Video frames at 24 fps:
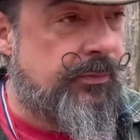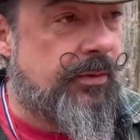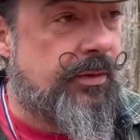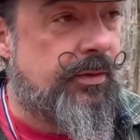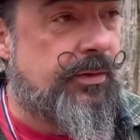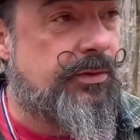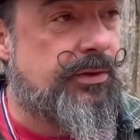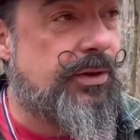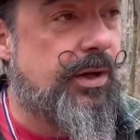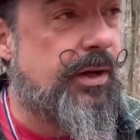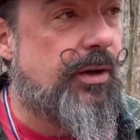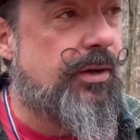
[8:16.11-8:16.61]

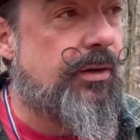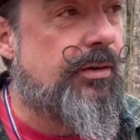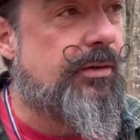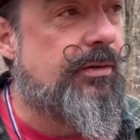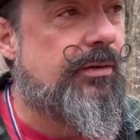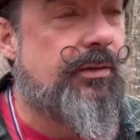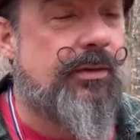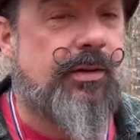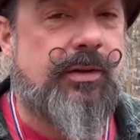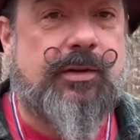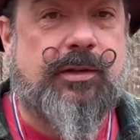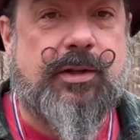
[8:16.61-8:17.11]
So
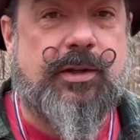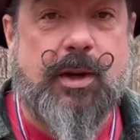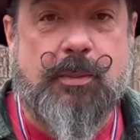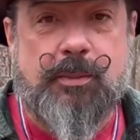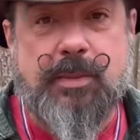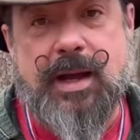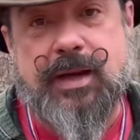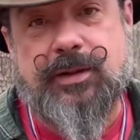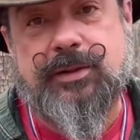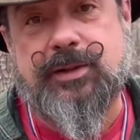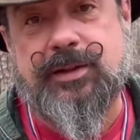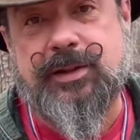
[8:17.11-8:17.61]
go back to the